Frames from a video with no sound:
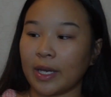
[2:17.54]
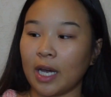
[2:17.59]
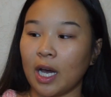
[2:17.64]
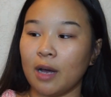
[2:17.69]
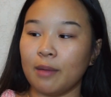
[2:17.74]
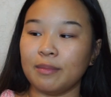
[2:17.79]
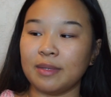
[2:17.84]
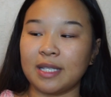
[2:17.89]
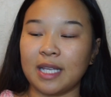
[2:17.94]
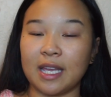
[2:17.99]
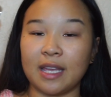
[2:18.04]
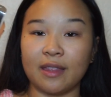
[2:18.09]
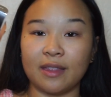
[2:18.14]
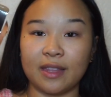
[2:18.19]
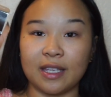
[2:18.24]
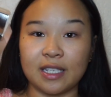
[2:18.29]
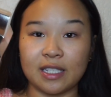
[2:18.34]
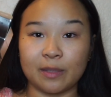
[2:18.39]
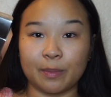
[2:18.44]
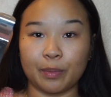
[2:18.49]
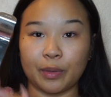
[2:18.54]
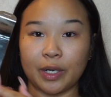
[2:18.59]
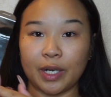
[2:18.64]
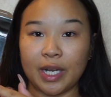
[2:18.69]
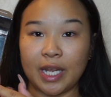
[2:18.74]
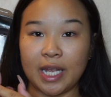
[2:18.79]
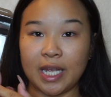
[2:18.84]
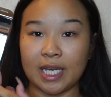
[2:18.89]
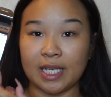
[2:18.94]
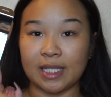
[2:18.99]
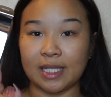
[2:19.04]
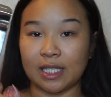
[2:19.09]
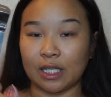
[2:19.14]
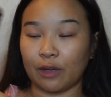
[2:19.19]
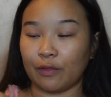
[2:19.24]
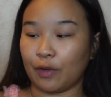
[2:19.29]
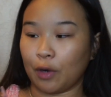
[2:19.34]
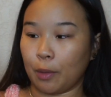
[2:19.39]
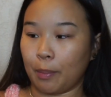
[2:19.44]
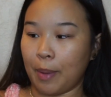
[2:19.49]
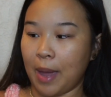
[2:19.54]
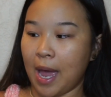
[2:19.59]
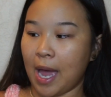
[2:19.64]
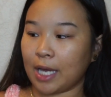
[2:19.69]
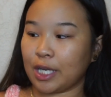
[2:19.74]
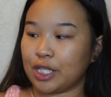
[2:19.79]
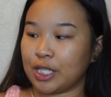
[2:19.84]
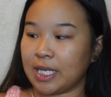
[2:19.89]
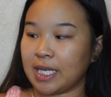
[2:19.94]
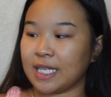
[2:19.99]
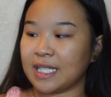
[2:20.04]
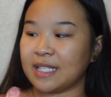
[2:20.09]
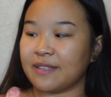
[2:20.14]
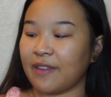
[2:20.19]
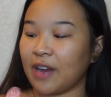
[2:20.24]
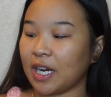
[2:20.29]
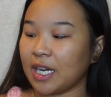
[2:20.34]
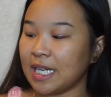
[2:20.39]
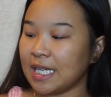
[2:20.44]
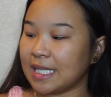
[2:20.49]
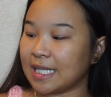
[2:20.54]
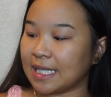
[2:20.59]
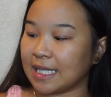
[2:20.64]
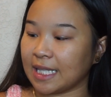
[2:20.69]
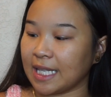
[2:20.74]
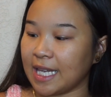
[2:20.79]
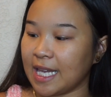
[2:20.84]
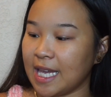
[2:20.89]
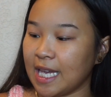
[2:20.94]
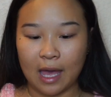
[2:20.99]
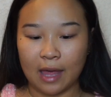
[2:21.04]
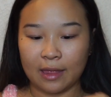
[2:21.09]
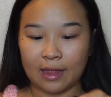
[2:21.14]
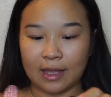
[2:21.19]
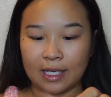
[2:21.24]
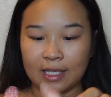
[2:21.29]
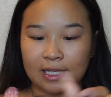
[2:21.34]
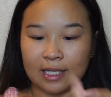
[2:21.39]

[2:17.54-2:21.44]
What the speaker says: comes in this pretty silver packaging. It's very sleek, and this